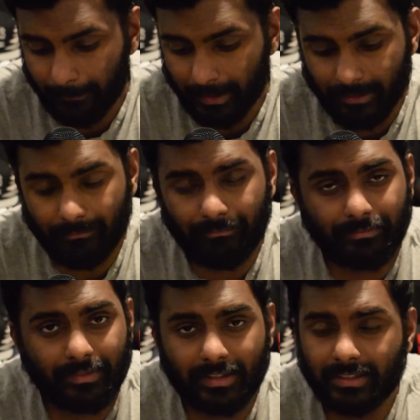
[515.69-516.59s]
but
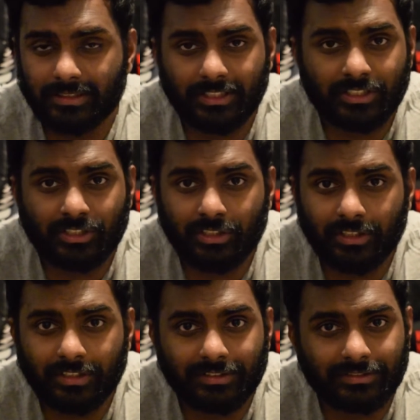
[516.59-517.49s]
just
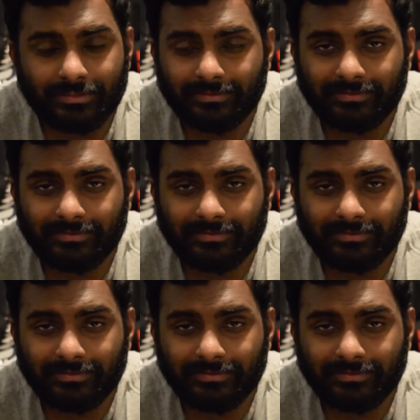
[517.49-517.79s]
couldn't